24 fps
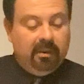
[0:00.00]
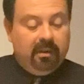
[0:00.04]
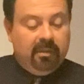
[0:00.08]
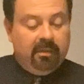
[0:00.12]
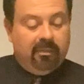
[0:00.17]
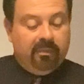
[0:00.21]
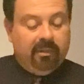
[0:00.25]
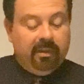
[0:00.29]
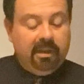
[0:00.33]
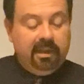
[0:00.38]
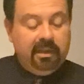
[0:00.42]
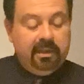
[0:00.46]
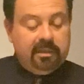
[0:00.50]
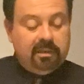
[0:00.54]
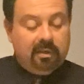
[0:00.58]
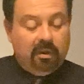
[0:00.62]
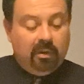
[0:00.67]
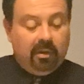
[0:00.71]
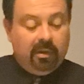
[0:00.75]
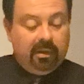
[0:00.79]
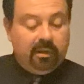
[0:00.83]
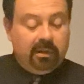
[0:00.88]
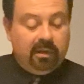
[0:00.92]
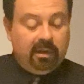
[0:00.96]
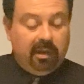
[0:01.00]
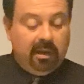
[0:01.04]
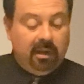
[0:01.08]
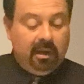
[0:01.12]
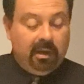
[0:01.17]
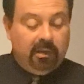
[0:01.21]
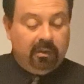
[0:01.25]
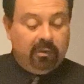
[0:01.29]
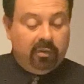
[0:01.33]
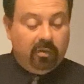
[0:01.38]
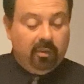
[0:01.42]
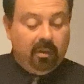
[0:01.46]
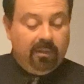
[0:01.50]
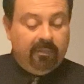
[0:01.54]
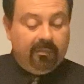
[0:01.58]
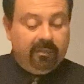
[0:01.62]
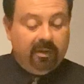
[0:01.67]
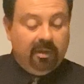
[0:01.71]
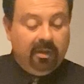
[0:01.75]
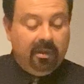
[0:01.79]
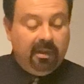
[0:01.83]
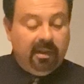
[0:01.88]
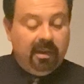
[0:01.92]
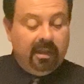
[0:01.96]
These ought ye to have
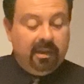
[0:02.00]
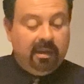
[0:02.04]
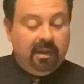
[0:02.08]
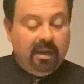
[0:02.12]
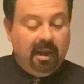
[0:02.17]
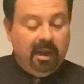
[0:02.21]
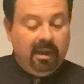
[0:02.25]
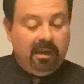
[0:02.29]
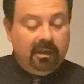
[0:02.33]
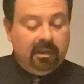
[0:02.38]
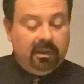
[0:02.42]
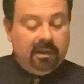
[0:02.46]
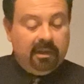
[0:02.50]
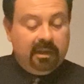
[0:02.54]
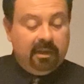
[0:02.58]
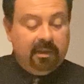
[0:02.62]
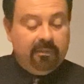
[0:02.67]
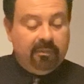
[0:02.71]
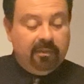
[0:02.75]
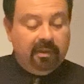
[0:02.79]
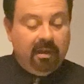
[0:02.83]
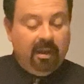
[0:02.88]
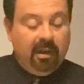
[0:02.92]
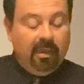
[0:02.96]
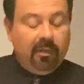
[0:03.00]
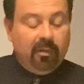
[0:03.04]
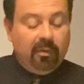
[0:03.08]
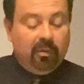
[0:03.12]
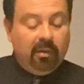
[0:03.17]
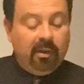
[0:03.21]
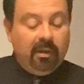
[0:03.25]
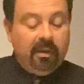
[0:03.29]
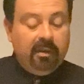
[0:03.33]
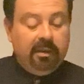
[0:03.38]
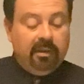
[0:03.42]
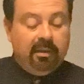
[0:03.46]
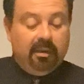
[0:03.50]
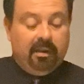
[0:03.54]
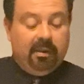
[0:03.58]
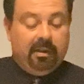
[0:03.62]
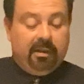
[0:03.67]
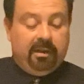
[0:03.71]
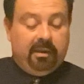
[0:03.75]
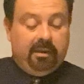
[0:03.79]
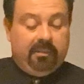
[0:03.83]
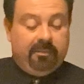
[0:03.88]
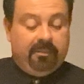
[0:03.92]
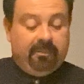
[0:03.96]
done, and not leave the other
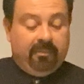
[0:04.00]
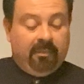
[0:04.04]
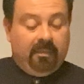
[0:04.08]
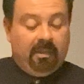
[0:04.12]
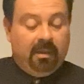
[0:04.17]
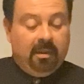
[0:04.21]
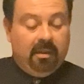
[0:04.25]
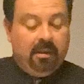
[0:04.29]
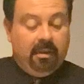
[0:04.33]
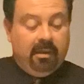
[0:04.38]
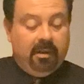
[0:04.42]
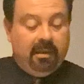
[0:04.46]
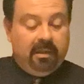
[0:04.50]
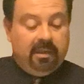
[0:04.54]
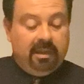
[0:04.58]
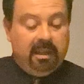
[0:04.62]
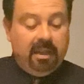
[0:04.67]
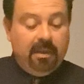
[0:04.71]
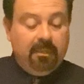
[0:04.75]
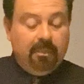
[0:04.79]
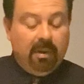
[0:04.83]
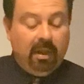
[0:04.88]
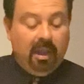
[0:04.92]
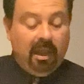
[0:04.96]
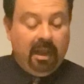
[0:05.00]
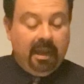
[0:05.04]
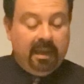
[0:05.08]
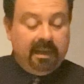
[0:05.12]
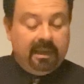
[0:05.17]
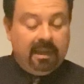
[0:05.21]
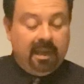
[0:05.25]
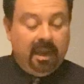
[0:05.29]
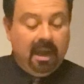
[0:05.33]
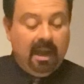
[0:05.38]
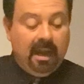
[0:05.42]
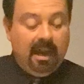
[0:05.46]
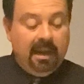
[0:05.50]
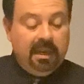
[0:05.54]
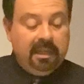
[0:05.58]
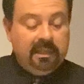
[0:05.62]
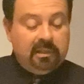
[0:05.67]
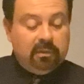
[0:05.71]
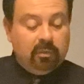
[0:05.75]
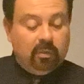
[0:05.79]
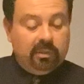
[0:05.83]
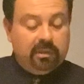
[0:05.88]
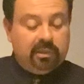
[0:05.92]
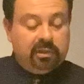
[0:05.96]
undone. Ye blind
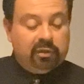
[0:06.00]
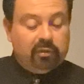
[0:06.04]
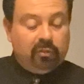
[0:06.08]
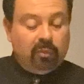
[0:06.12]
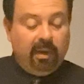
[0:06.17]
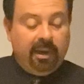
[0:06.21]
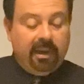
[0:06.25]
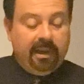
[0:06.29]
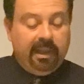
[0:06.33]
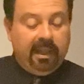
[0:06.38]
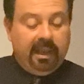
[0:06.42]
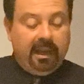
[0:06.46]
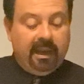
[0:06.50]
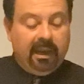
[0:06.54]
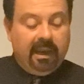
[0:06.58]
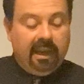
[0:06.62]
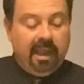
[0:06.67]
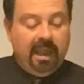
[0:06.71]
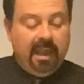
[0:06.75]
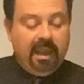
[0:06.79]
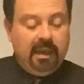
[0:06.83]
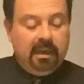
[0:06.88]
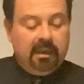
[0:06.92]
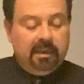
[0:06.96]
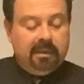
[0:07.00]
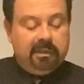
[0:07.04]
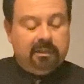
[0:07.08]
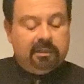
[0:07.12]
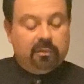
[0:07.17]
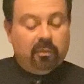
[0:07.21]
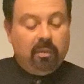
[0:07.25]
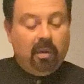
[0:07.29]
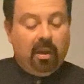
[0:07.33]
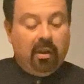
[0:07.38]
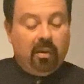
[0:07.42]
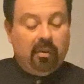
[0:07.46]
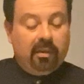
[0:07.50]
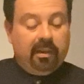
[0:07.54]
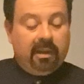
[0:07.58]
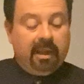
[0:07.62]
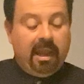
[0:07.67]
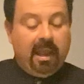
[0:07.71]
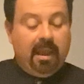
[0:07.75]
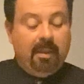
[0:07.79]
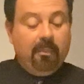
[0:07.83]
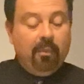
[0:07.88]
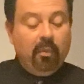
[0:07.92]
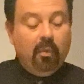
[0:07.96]
guides, which strain at a gnat and swallow a
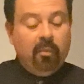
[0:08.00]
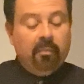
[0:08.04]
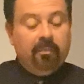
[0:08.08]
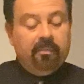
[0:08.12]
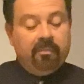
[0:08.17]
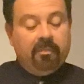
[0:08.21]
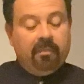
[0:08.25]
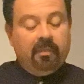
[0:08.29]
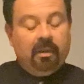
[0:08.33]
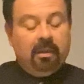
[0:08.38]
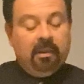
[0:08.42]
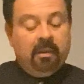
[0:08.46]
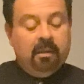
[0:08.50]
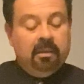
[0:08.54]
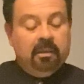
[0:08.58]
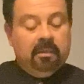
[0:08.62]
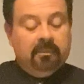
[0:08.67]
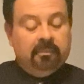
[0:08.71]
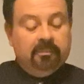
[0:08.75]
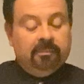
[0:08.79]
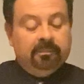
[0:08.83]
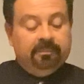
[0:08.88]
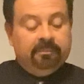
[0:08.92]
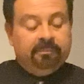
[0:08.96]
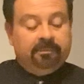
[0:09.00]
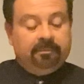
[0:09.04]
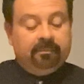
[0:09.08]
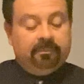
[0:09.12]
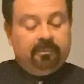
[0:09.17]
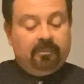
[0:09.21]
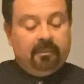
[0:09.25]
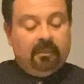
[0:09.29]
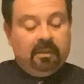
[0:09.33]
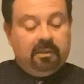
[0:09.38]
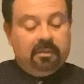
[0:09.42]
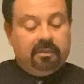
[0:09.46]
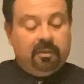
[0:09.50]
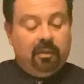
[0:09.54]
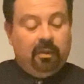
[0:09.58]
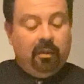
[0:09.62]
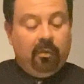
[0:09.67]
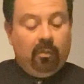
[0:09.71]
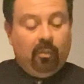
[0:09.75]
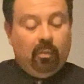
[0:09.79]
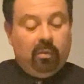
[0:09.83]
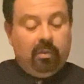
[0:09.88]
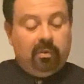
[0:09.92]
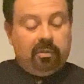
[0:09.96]
camel. So in other
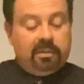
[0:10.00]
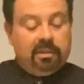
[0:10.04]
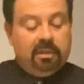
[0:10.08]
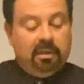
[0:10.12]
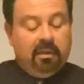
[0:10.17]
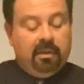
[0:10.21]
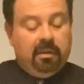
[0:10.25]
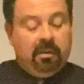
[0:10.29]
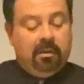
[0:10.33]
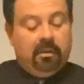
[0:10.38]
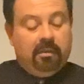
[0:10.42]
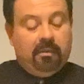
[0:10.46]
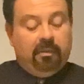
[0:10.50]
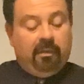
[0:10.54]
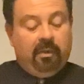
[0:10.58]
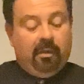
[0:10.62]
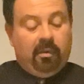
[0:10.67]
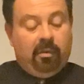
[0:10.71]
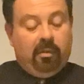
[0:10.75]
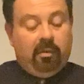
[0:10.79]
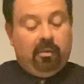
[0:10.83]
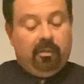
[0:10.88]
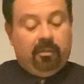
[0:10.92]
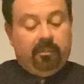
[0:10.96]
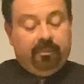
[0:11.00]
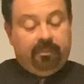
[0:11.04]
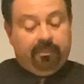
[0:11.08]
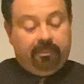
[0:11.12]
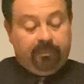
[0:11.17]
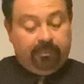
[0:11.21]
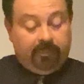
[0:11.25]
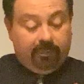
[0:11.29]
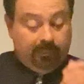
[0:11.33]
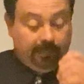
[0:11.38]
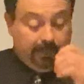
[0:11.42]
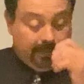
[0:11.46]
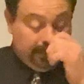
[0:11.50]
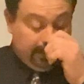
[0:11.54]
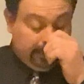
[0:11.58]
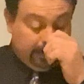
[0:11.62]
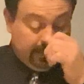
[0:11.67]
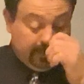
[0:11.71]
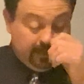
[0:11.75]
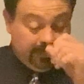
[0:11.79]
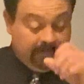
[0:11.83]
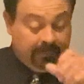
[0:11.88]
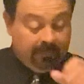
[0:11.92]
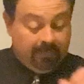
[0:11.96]
words, They're
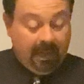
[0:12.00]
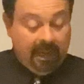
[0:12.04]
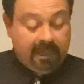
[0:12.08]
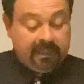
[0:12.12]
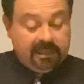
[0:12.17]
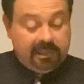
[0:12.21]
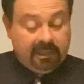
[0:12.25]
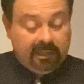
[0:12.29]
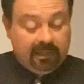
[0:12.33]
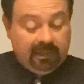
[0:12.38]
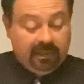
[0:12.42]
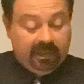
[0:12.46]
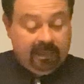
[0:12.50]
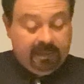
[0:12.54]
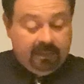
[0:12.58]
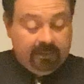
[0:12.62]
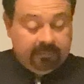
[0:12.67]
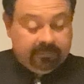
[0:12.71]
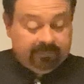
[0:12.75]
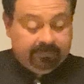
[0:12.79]
basically